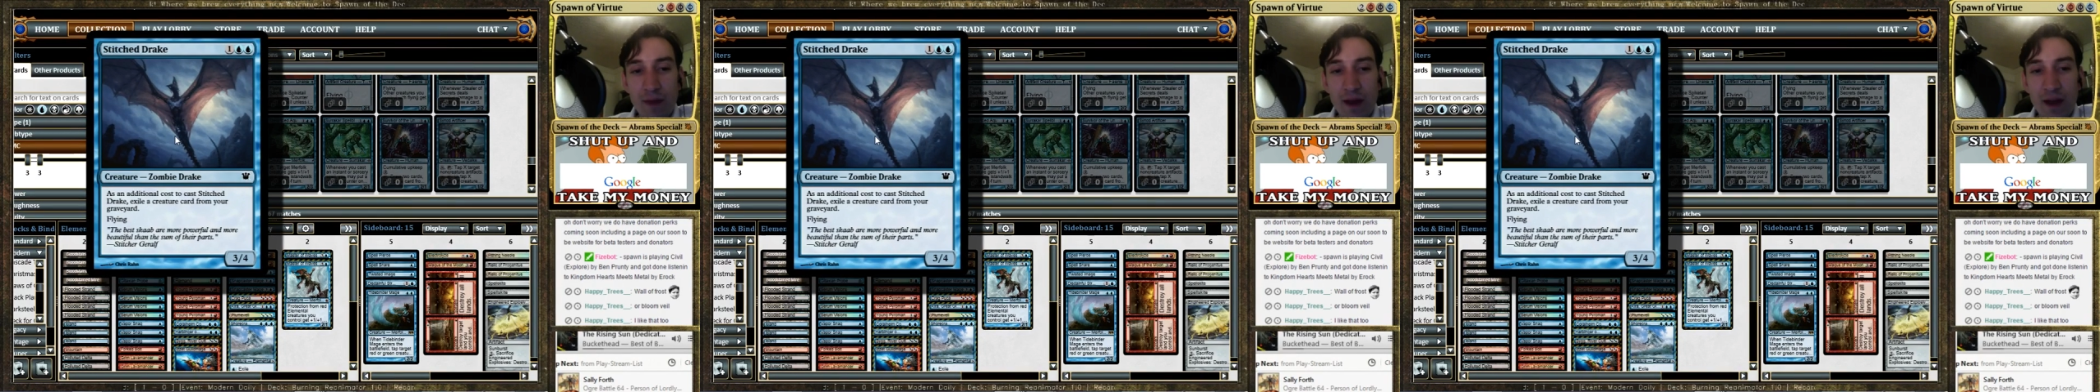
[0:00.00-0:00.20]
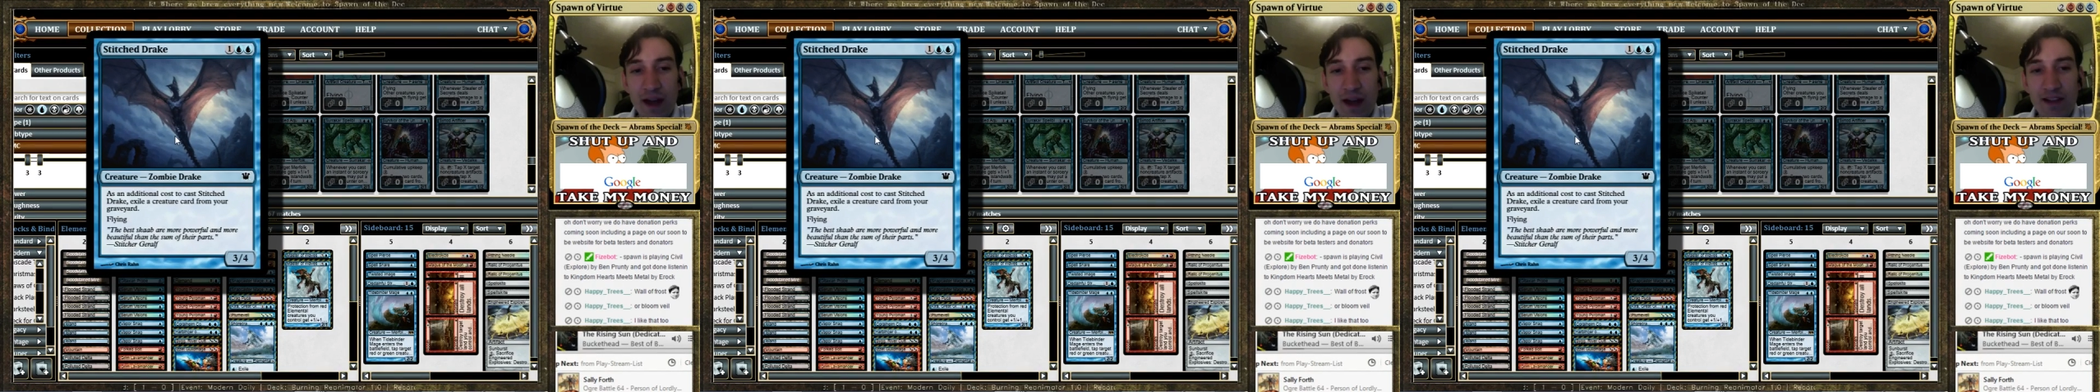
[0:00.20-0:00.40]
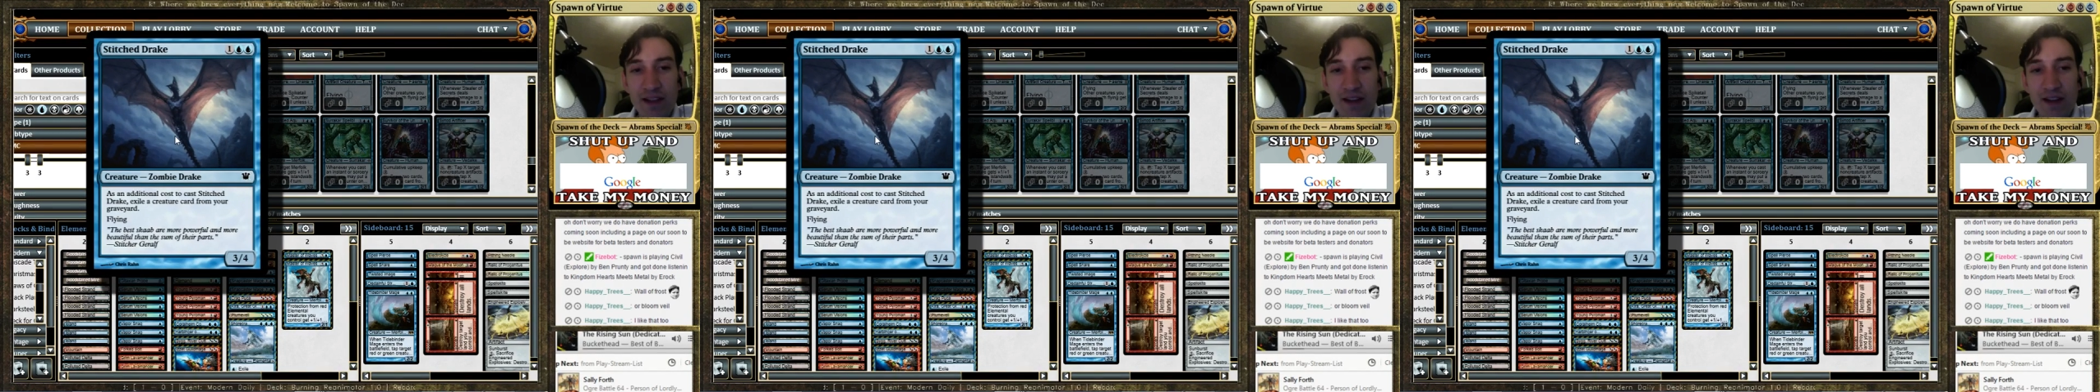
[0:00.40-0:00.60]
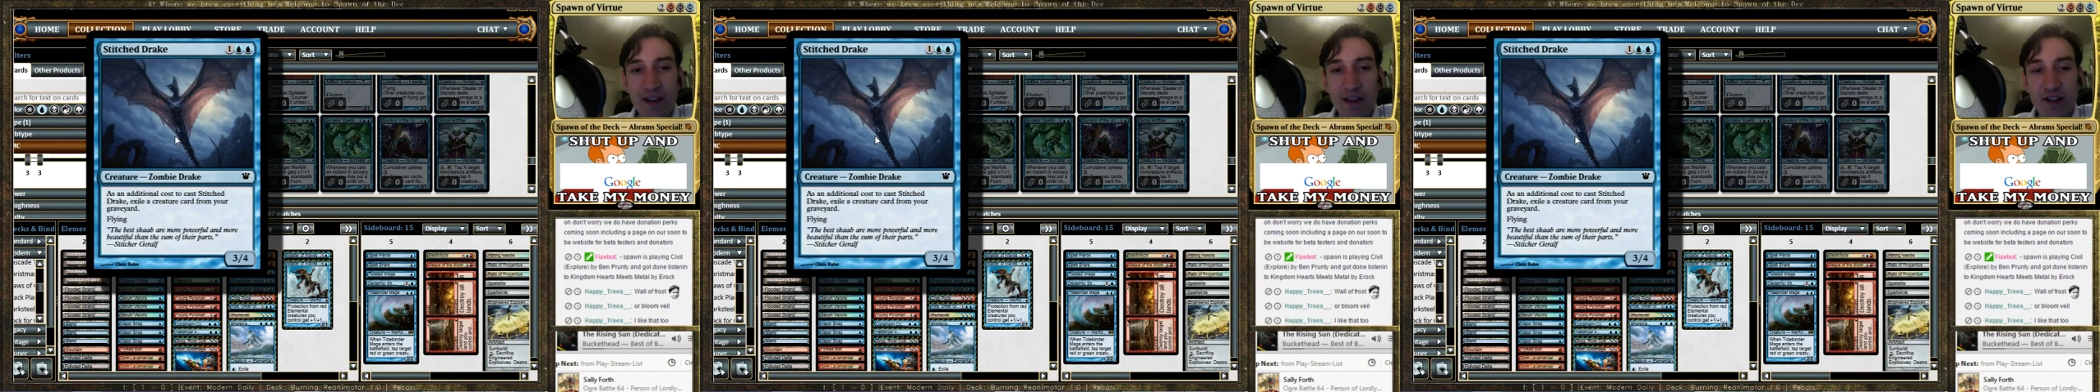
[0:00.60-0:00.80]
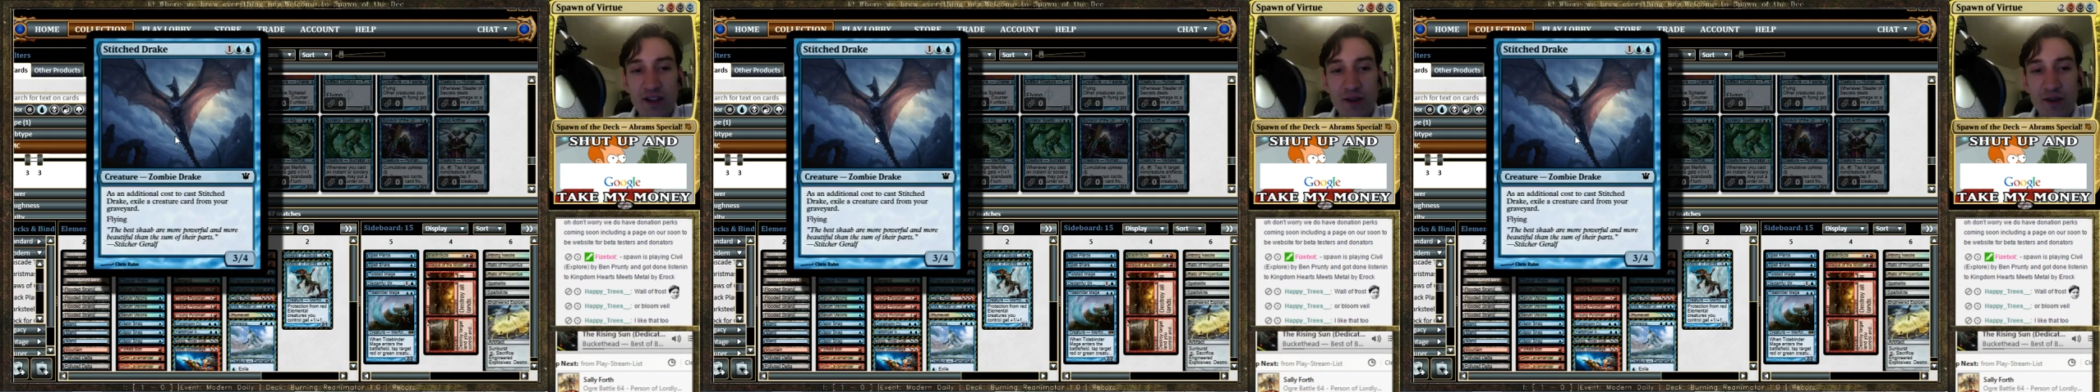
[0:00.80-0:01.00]
As an
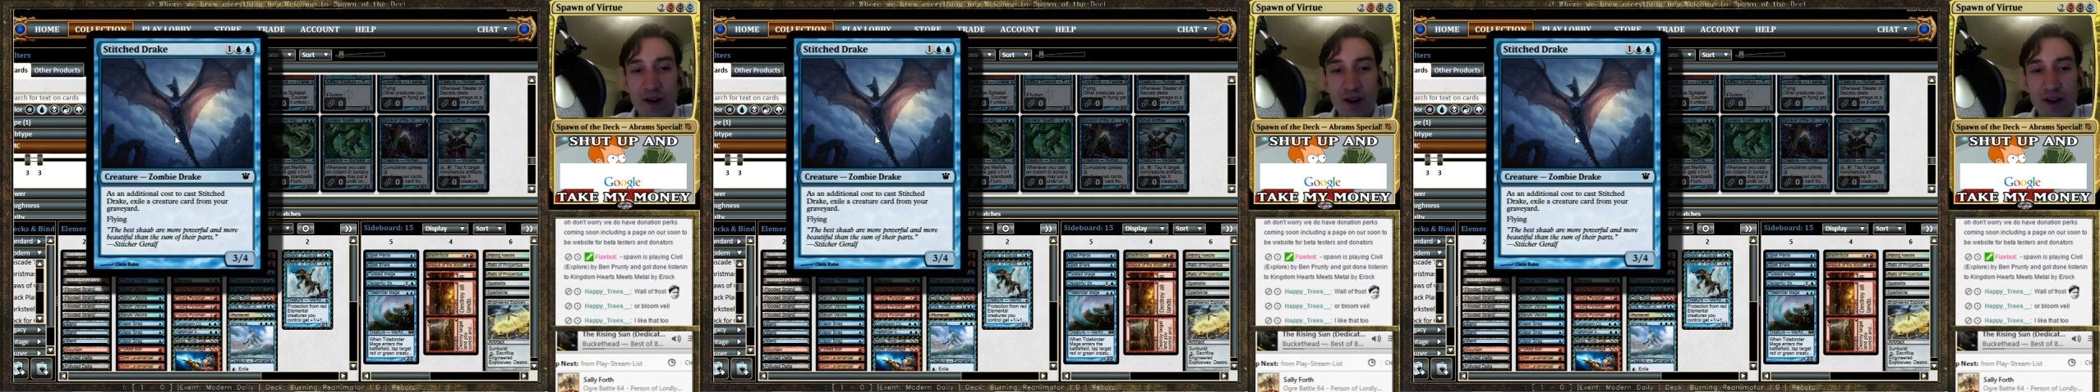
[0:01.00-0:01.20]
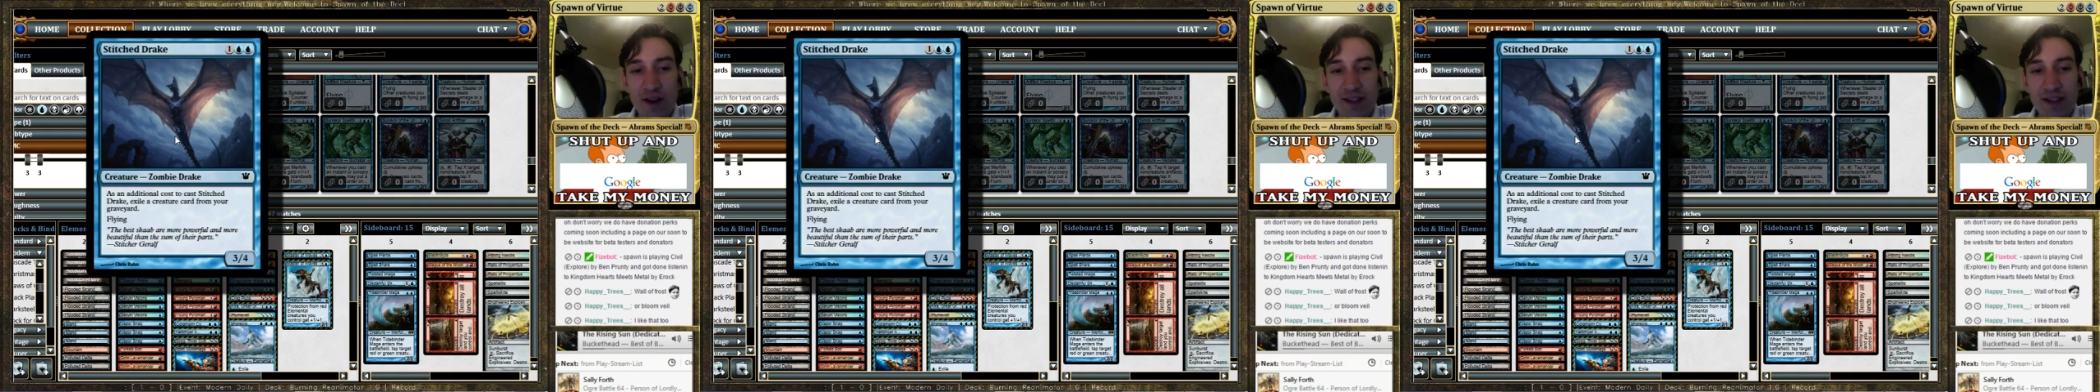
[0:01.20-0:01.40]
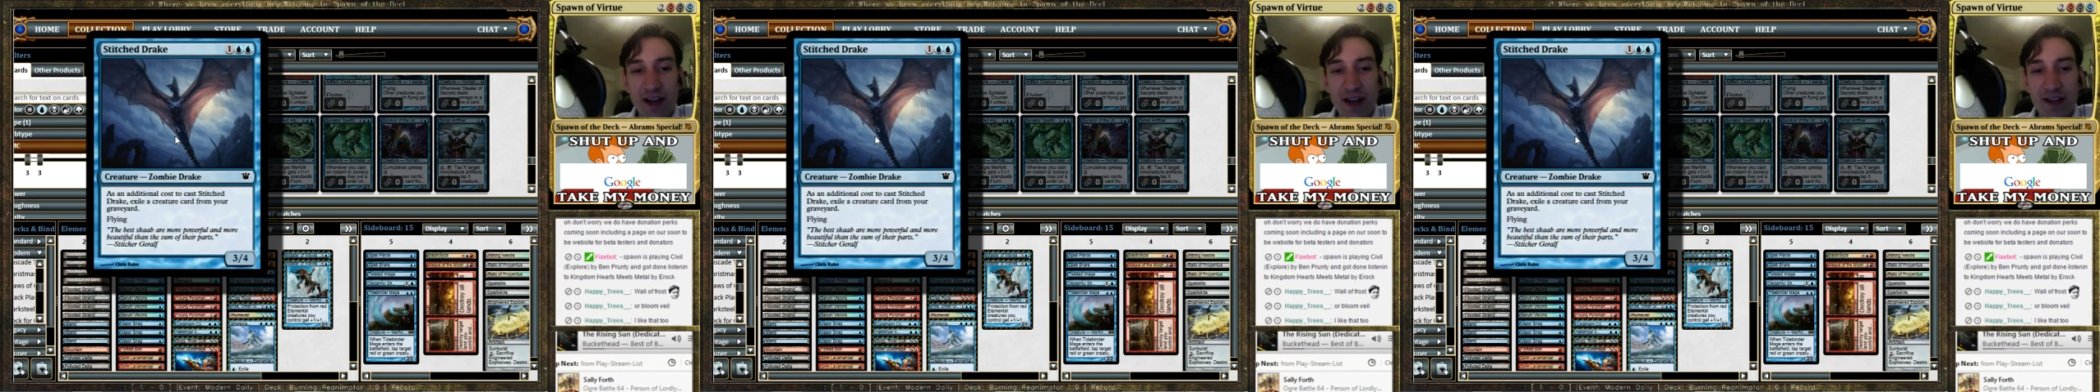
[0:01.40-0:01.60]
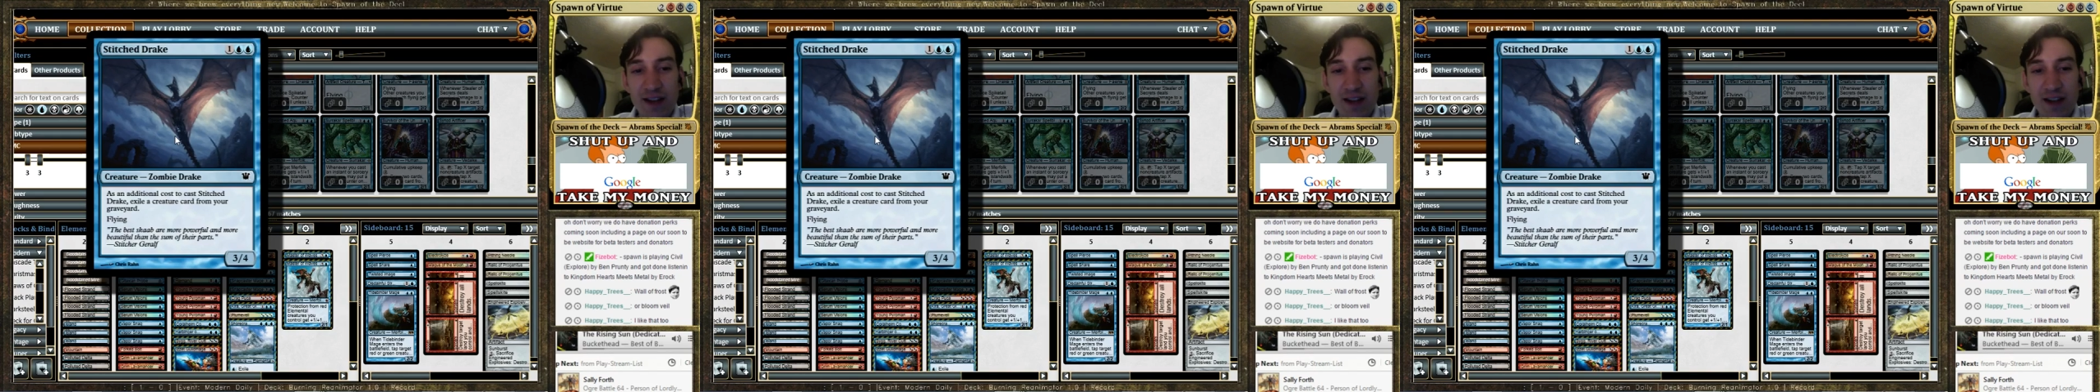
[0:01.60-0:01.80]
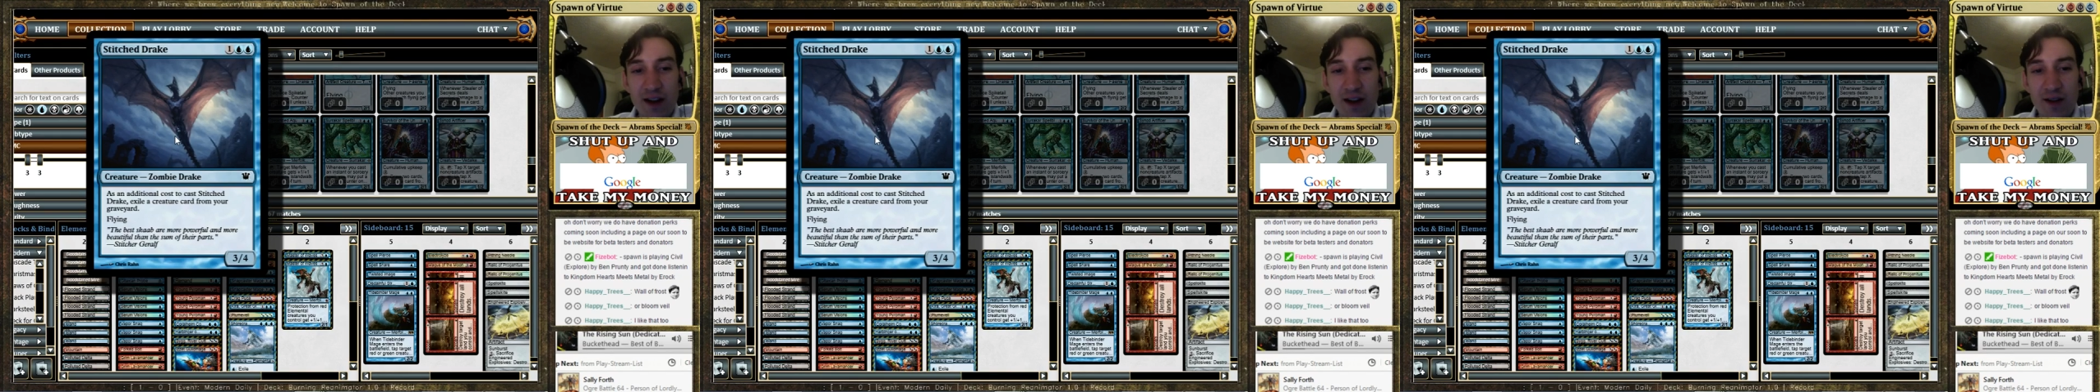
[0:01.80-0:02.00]
additional cost,
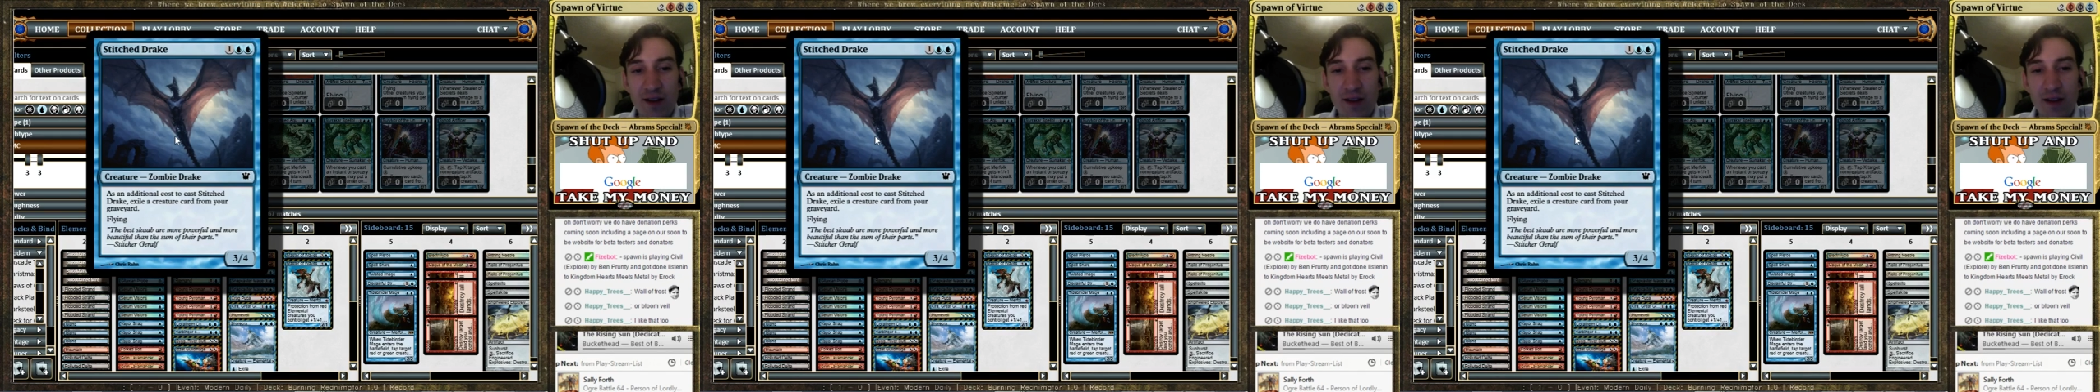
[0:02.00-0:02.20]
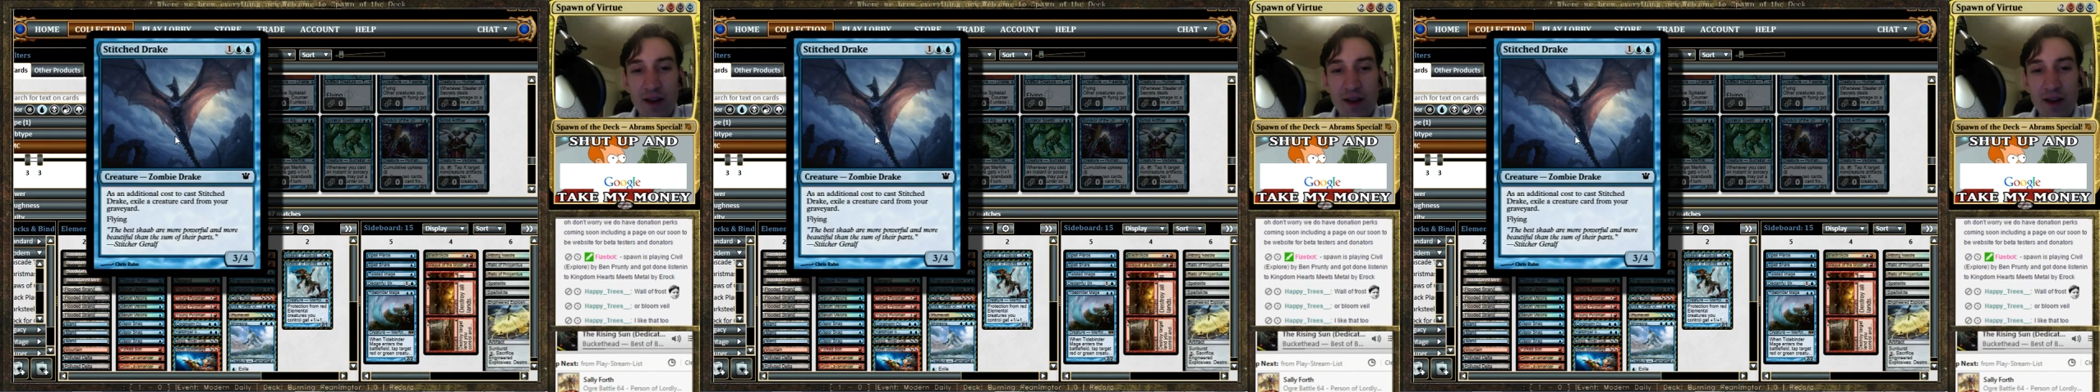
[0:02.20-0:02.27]
exile.